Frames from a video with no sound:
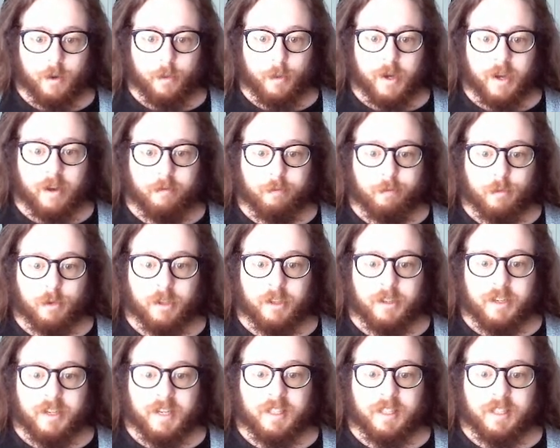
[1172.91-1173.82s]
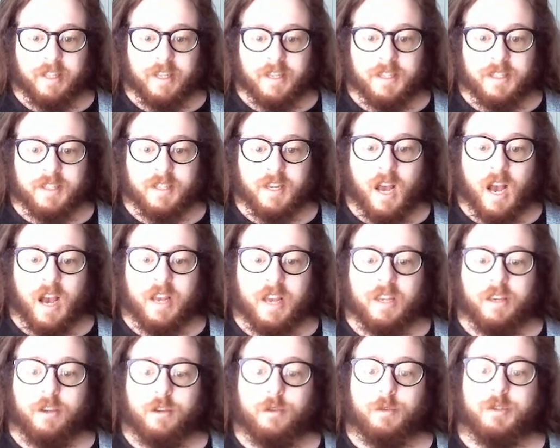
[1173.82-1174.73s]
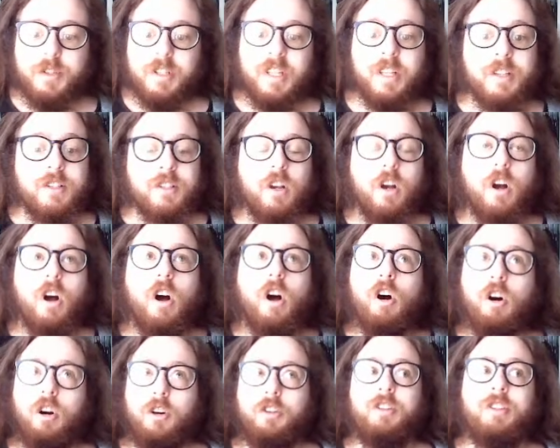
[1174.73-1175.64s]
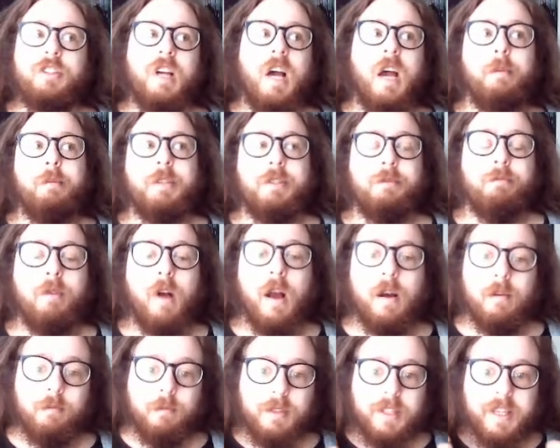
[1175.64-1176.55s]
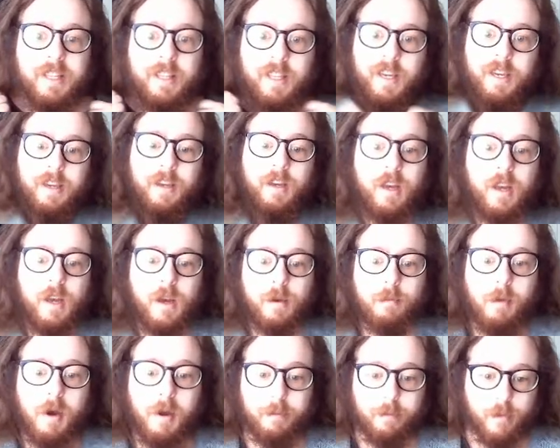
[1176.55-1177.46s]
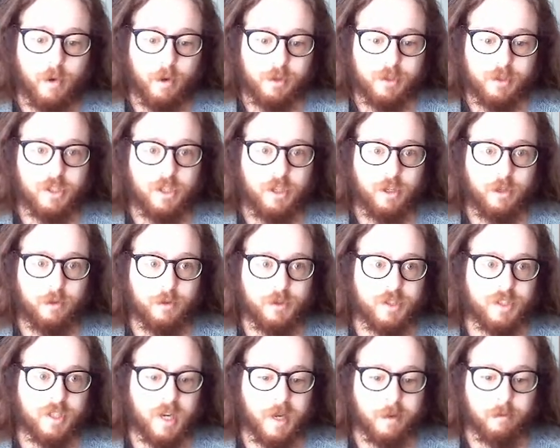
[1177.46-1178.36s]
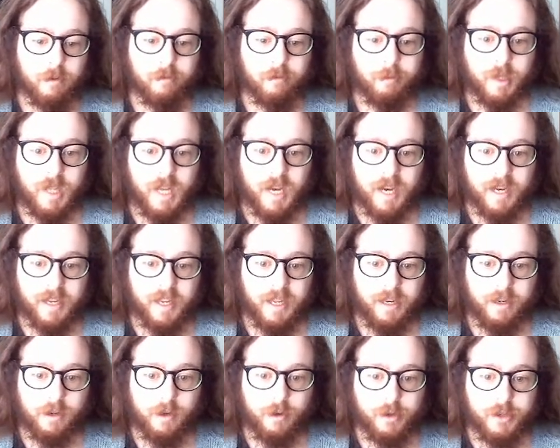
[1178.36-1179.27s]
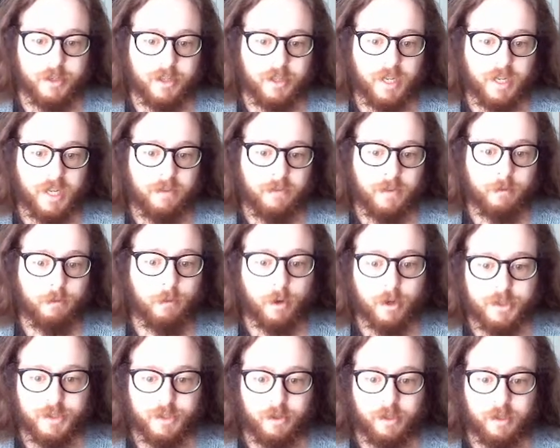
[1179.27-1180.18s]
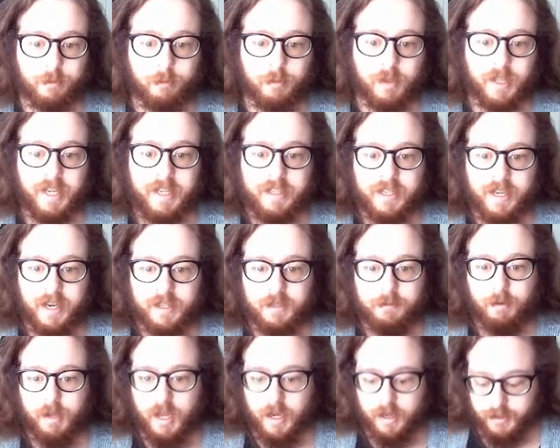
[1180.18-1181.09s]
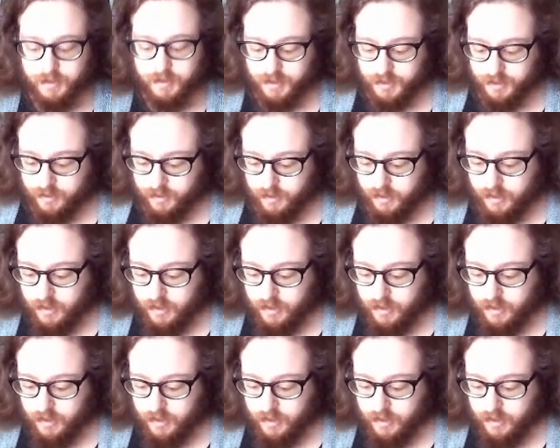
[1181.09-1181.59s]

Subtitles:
We have bulleted list. I use this all the time. It's probably like my most used type of block in Notion, even more so than plain text blocks.